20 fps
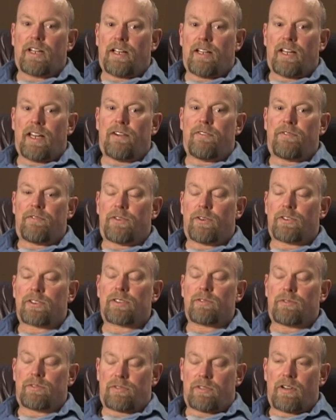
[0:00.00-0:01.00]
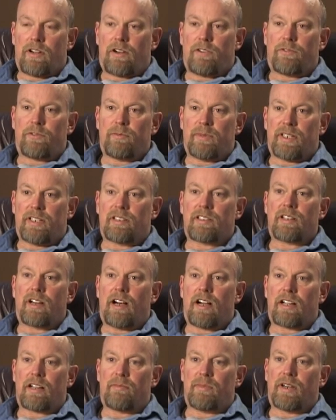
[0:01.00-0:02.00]
At first, it was real hard for me to
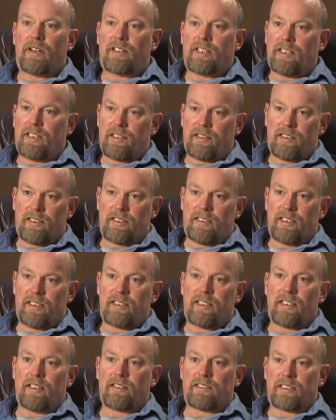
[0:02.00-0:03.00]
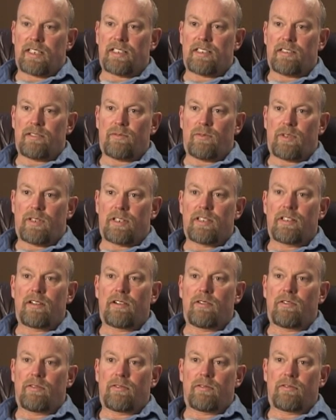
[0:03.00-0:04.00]
talk about any of the details. I didn't want to
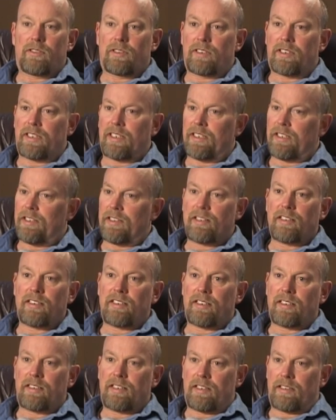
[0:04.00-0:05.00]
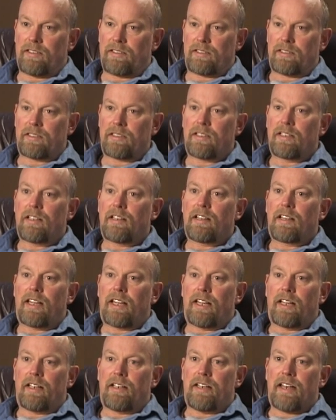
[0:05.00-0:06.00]
know really any of the details.
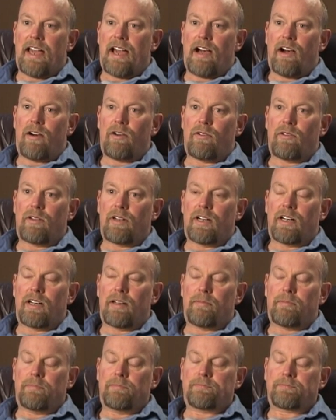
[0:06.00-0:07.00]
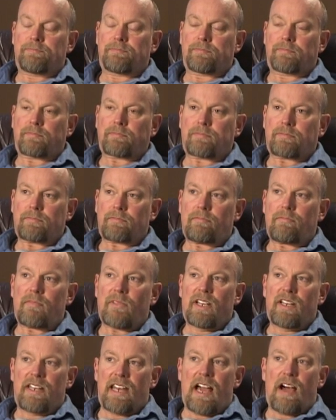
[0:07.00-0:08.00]
And now, um,
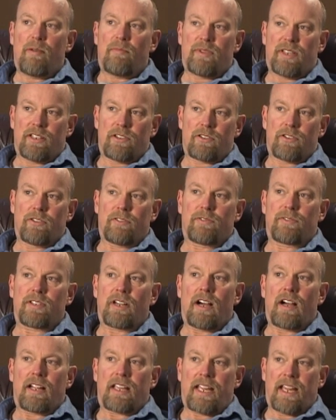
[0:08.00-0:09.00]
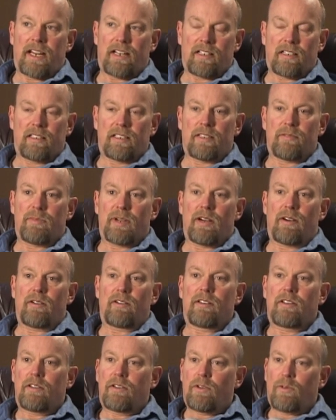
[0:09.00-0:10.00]
now me and her have talked candidly
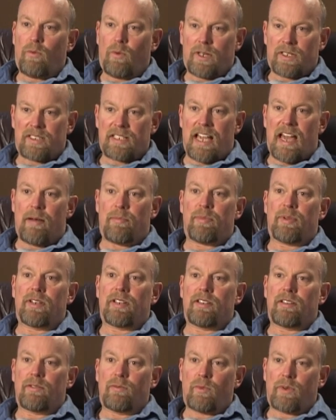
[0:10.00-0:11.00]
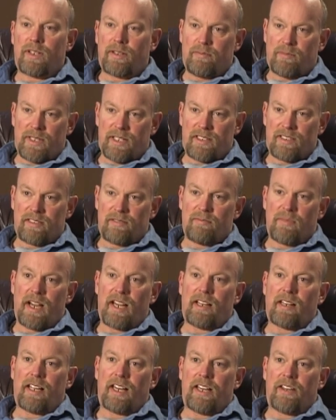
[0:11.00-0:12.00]
about what's happened and what it means in
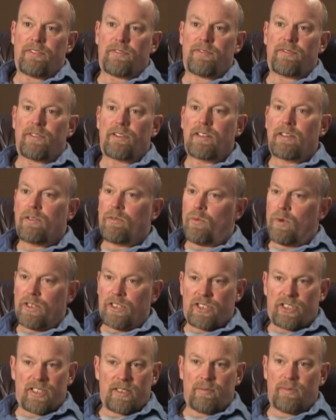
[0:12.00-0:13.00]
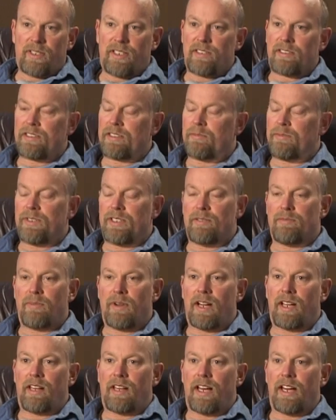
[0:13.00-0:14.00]
my life, what she means to me in
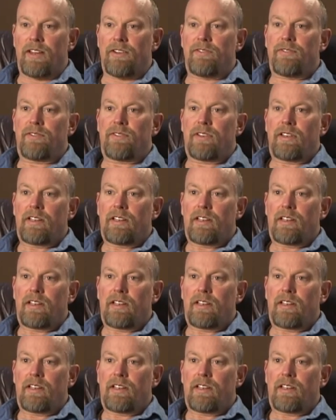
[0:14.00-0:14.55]
my life,